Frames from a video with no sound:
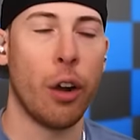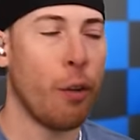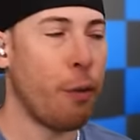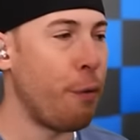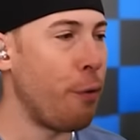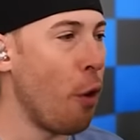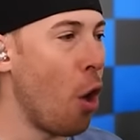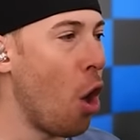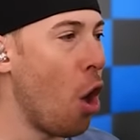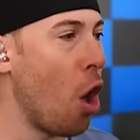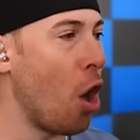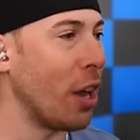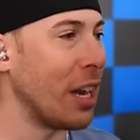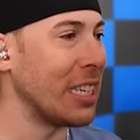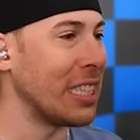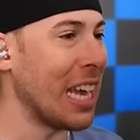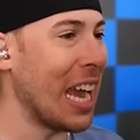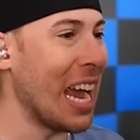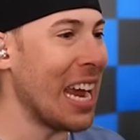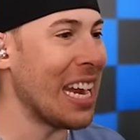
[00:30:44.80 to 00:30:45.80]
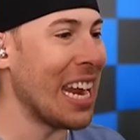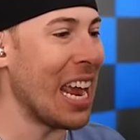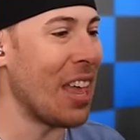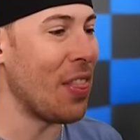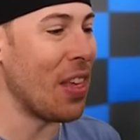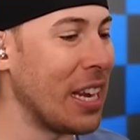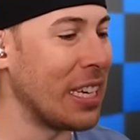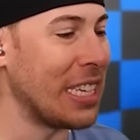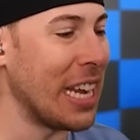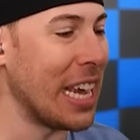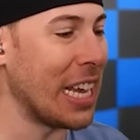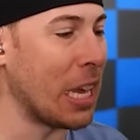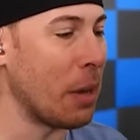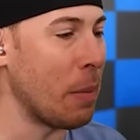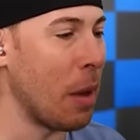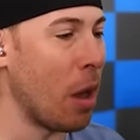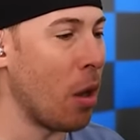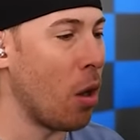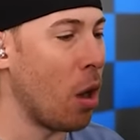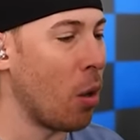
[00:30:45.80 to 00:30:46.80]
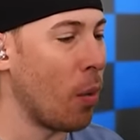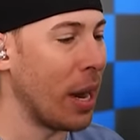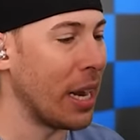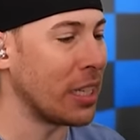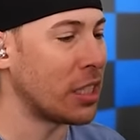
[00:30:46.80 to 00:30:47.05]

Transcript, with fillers: fall on his head and then take him out? All right,